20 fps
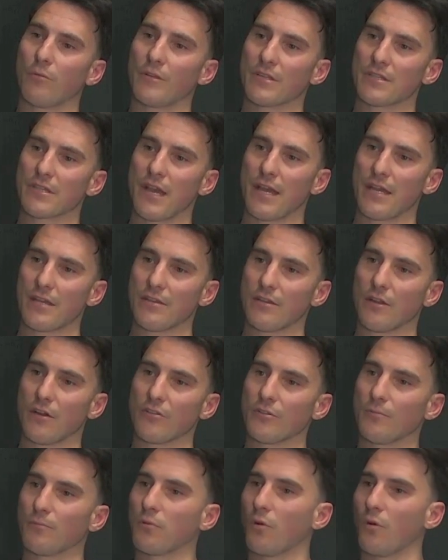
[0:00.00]
and say, you know,
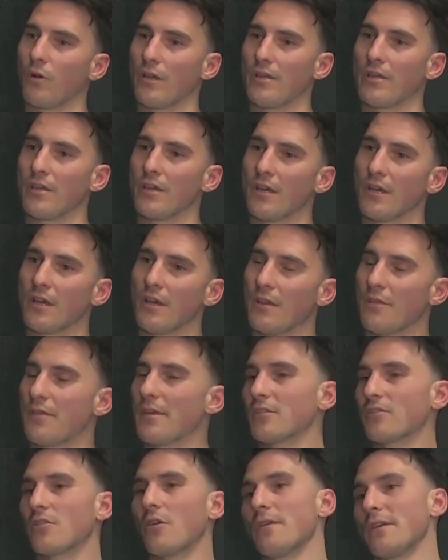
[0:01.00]
deploy
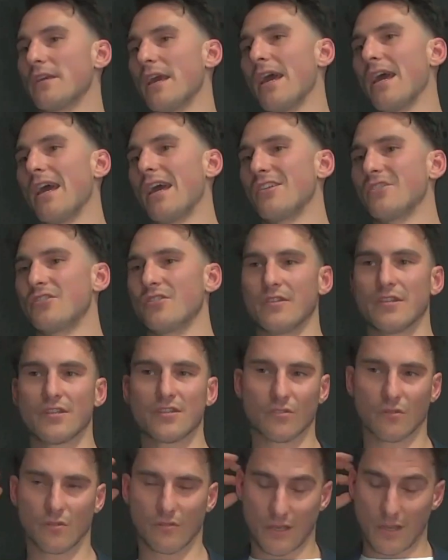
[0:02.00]
things on the edge and this
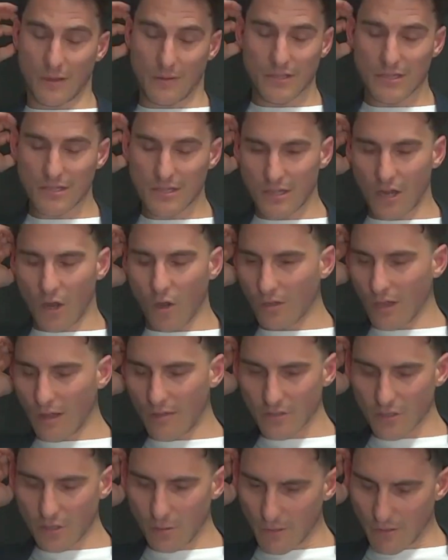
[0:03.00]
sort of thing. And this is a whole
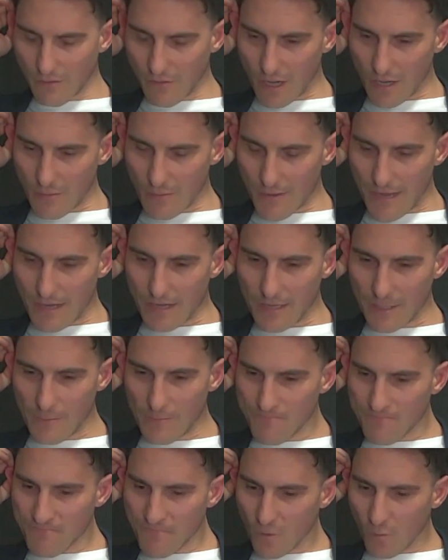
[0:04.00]
other topic, right? About
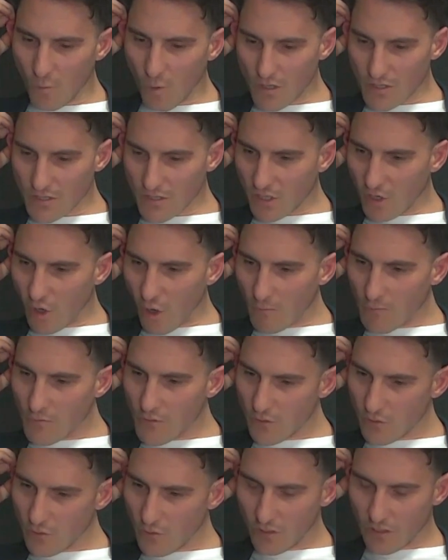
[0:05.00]
what does the
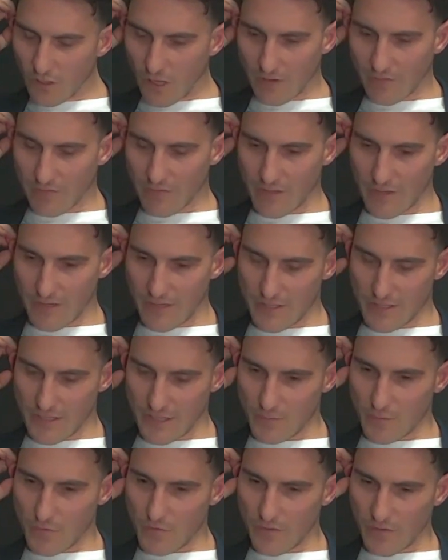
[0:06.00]
compute look like for these
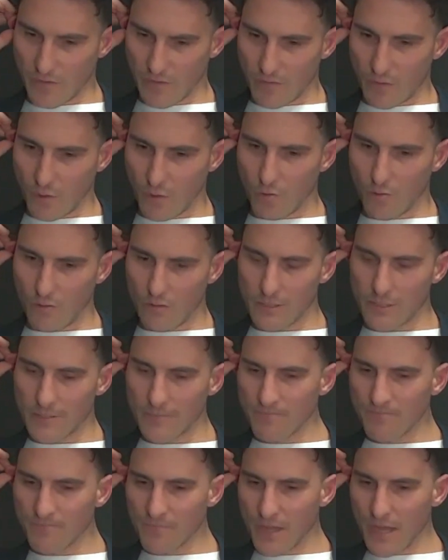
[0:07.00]
things moving forward?
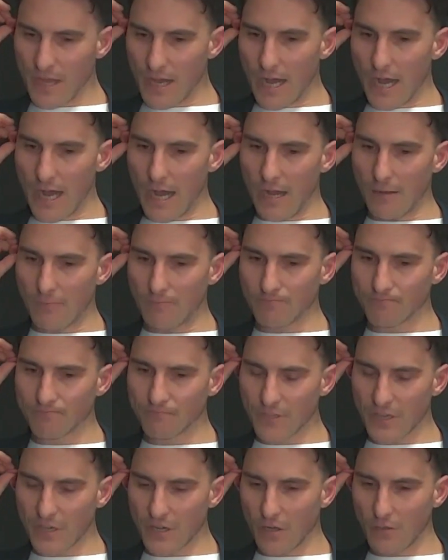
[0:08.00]

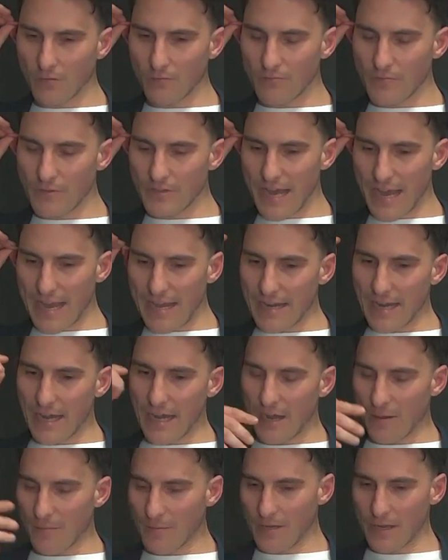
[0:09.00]
You know,
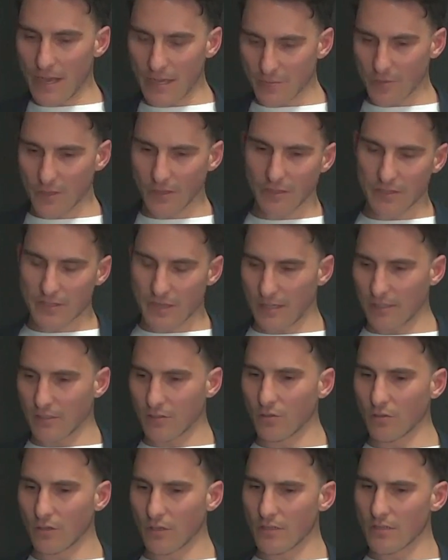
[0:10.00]
data. I mean, as we're starting
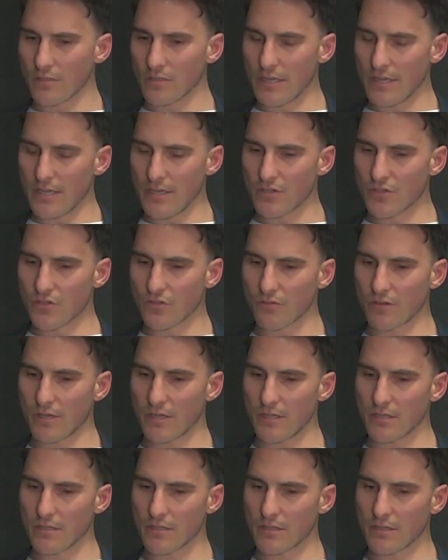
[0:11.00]
to look at
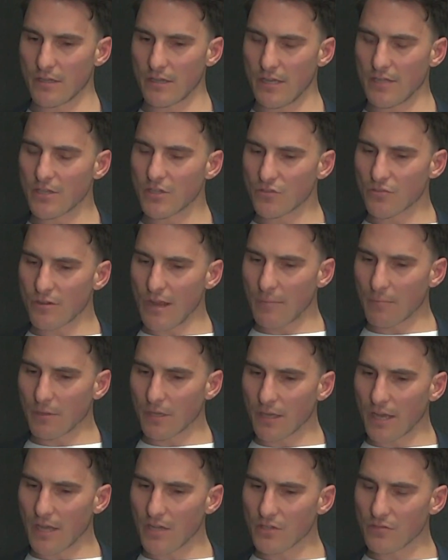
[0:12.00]
industry
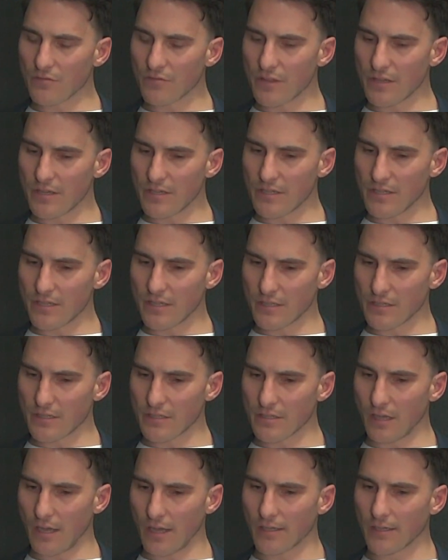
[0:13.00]
applications for these things,
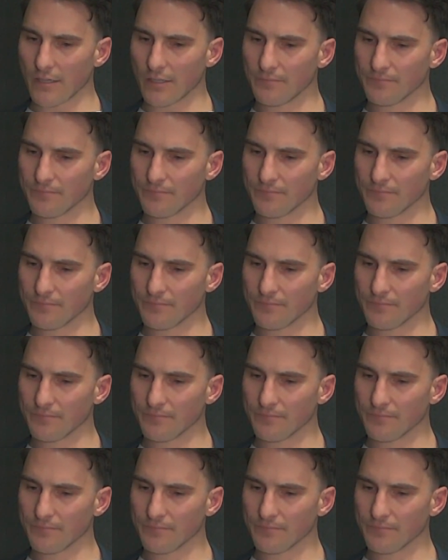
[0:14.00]
it's like,